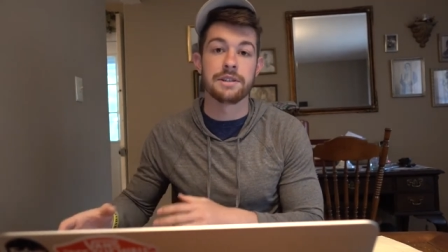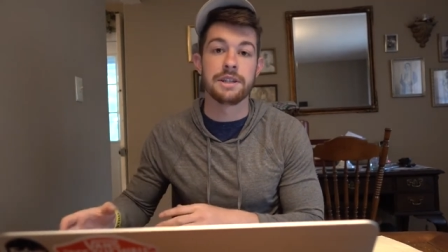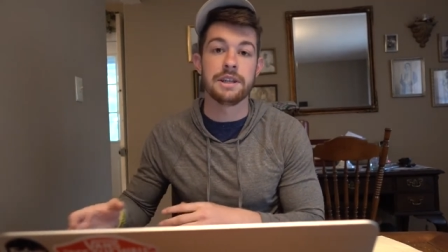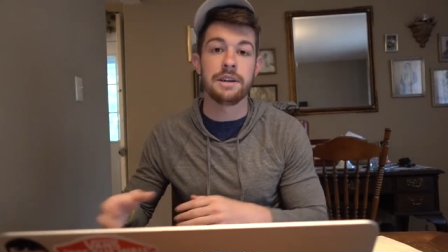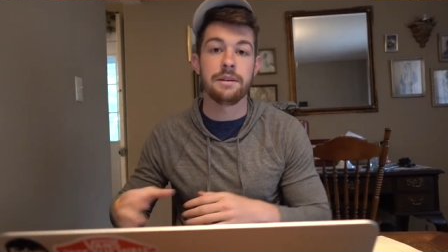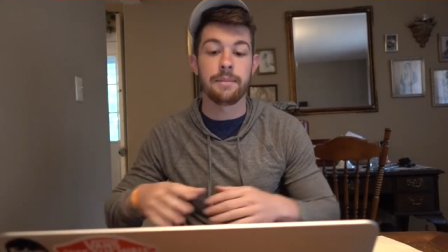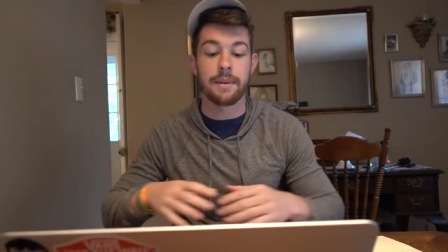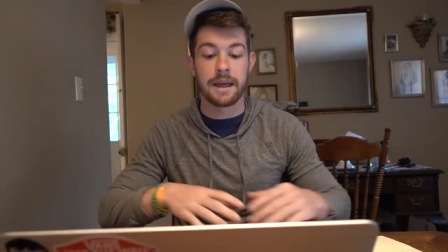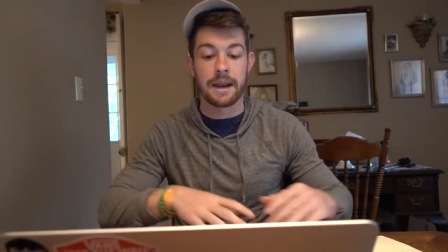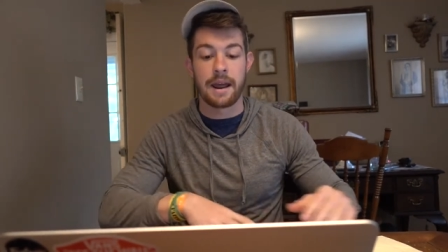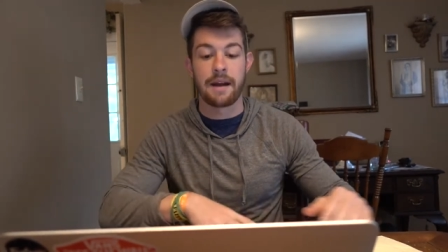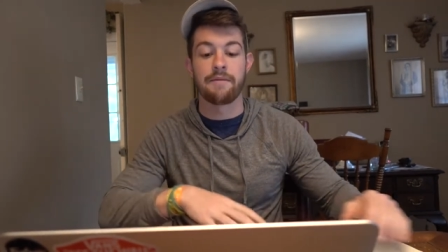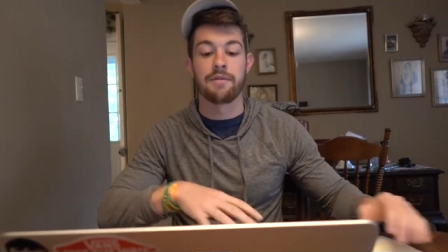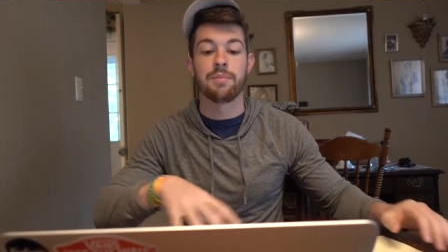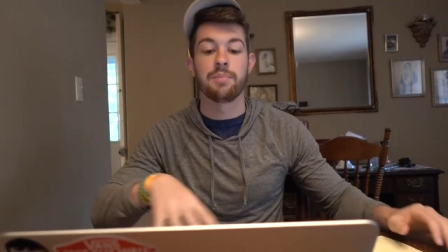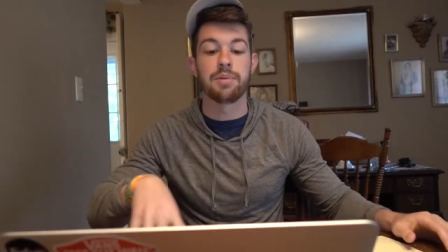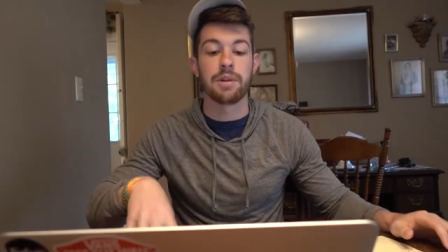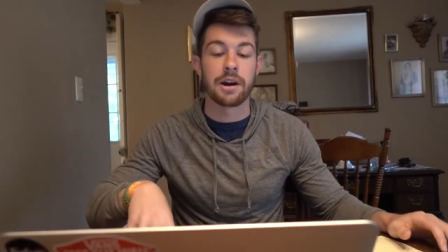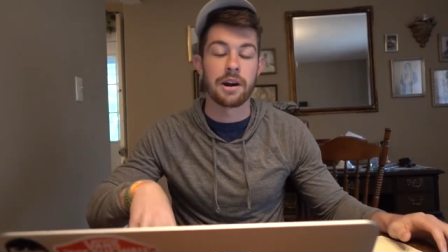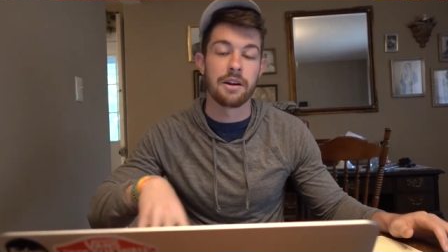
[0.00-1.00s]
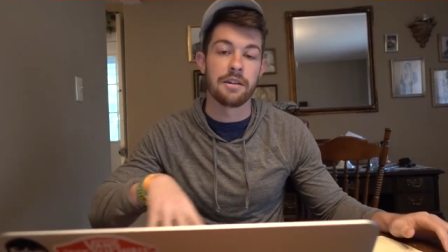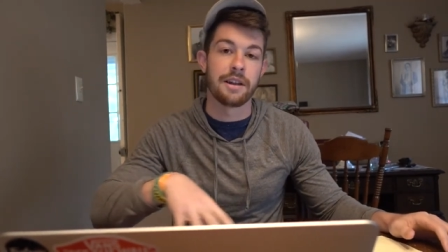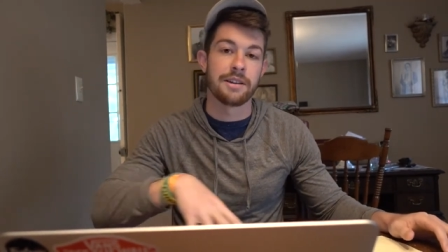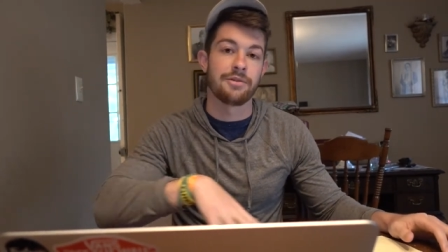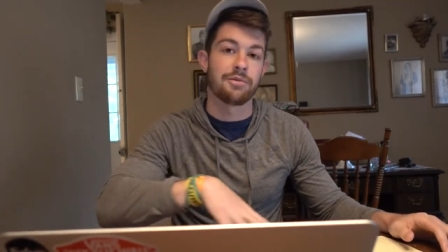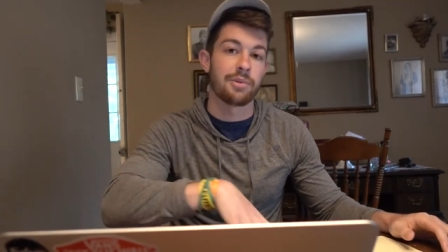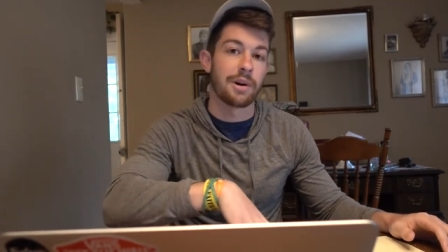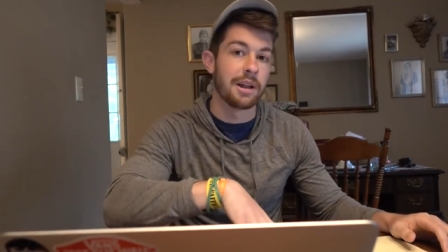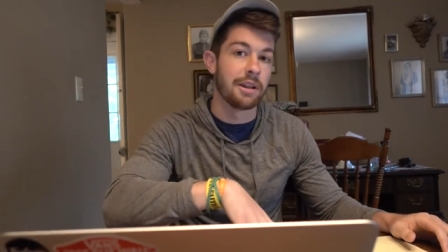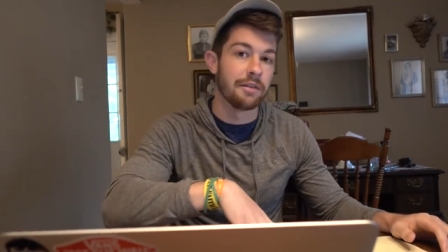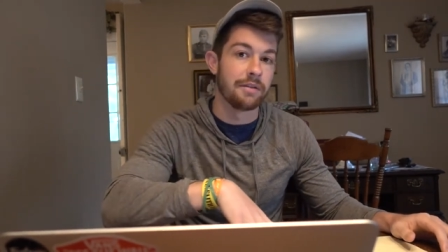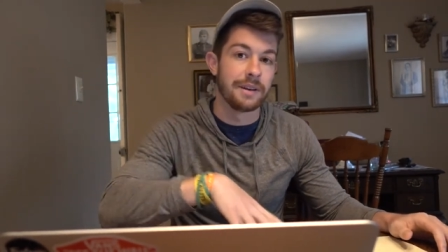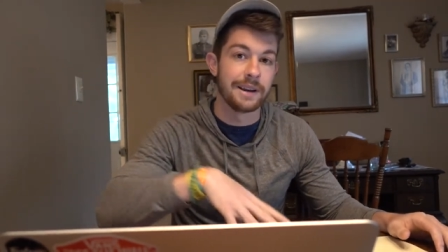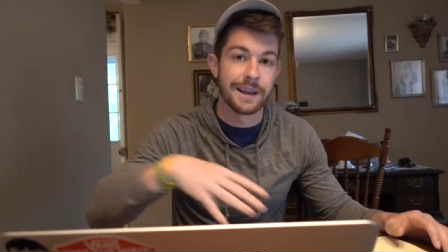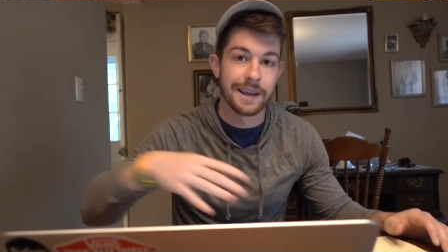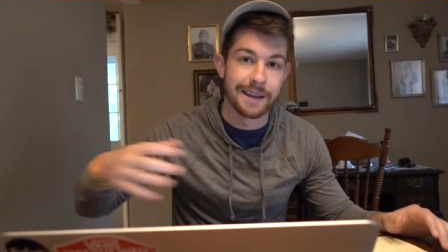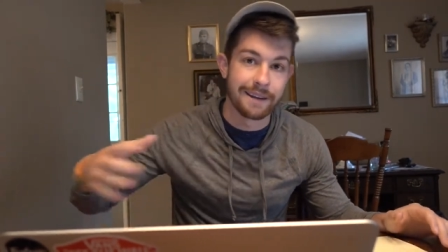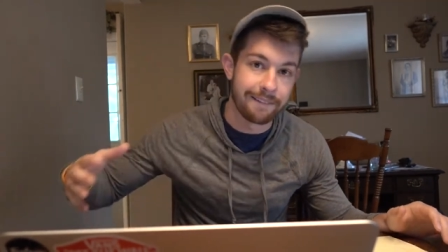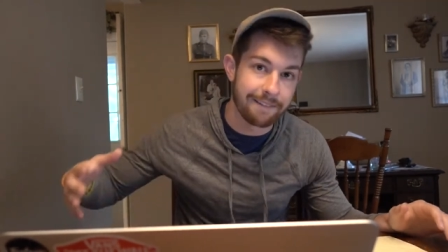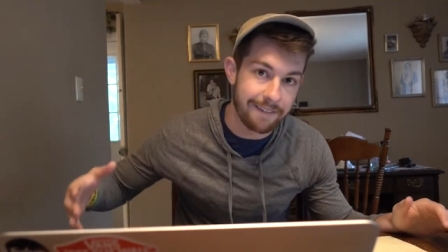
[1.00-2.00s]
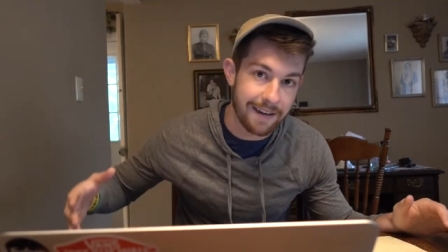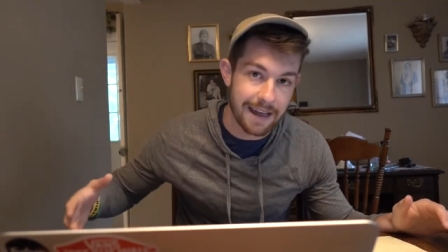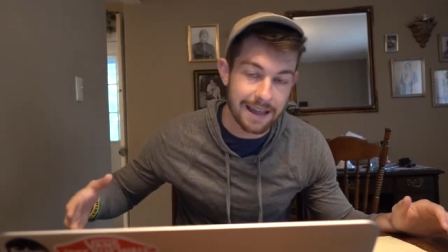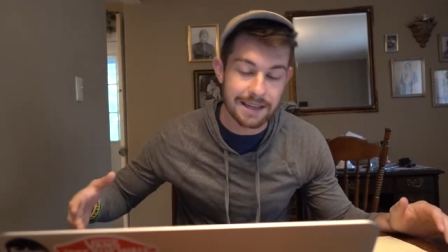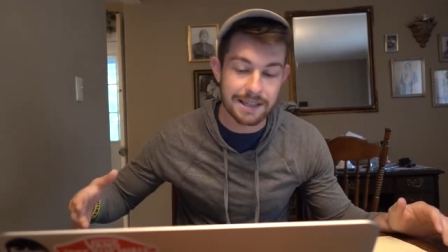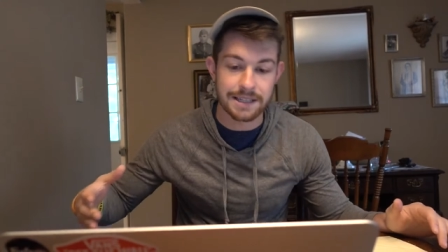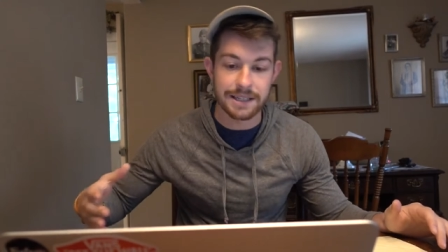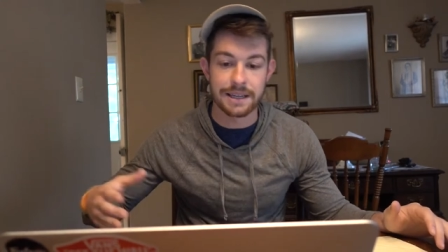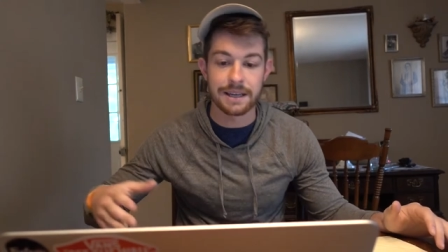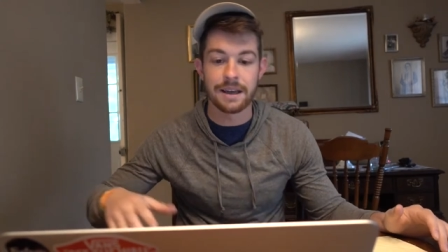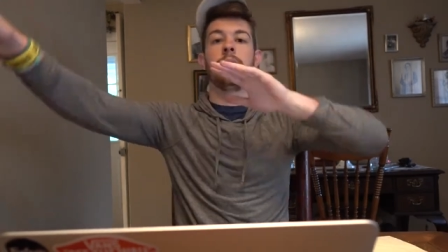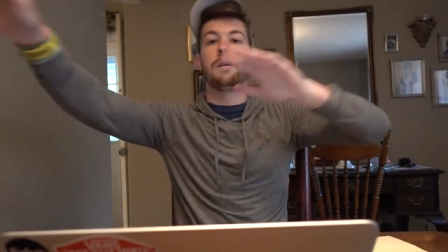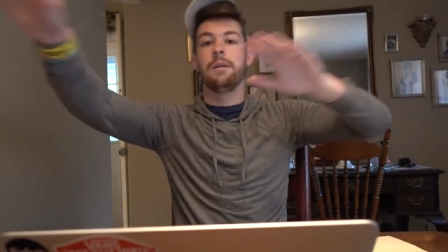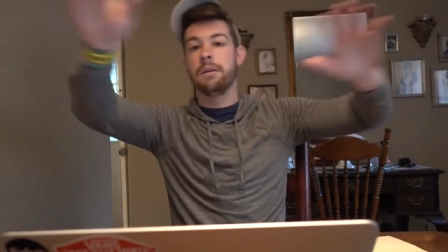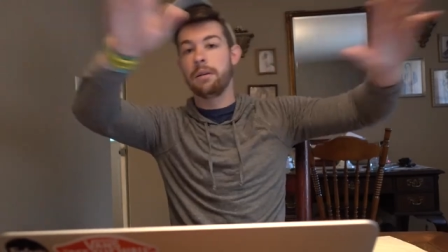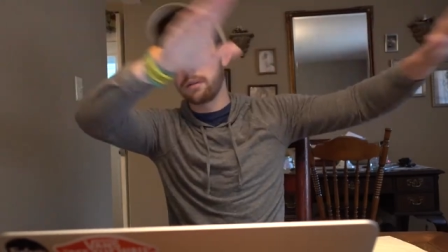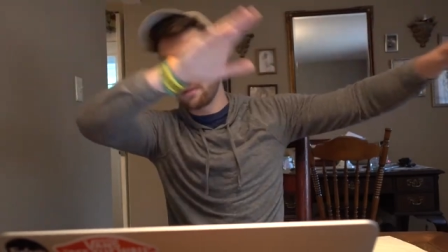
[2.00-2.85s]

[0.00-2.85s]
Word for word: team and every player that's relevant in fantasy.